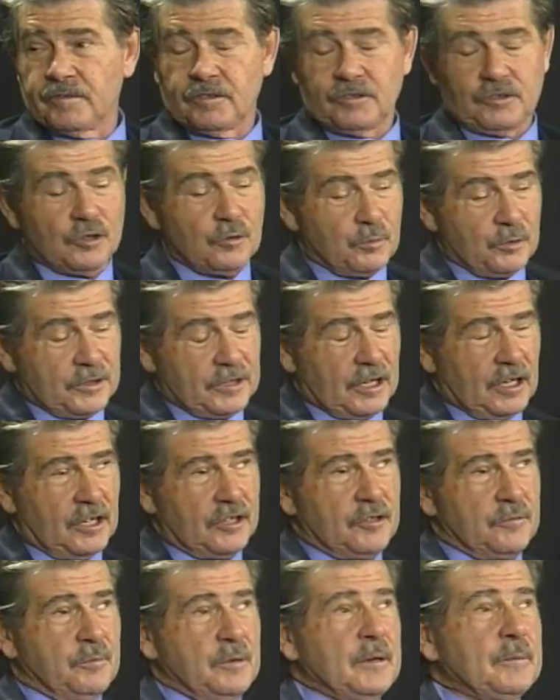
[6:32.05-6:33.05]
You bring
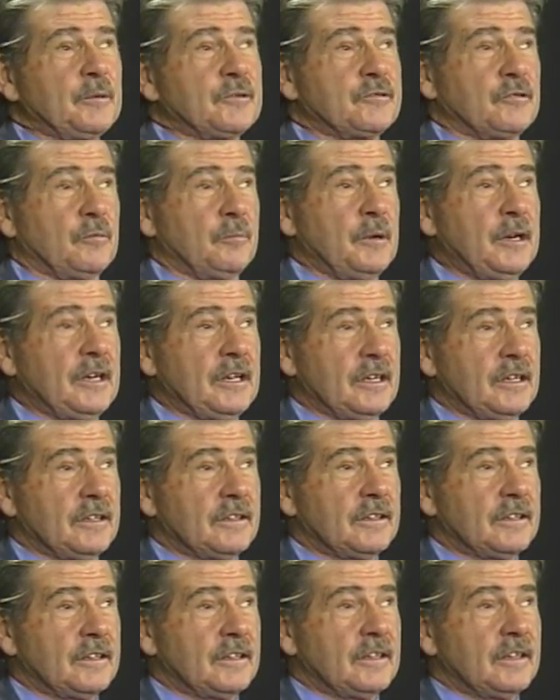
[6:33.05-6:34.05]
100 people to a meeting
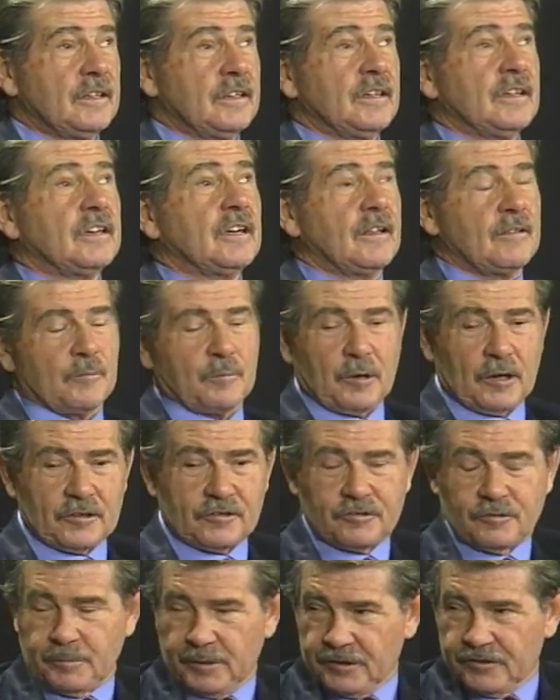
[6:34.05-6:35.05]
of the
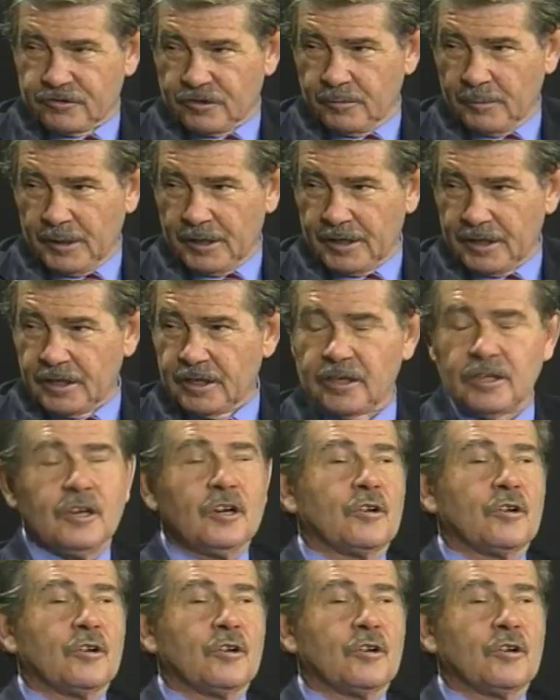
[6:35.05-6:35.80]
Parks and Beach Committee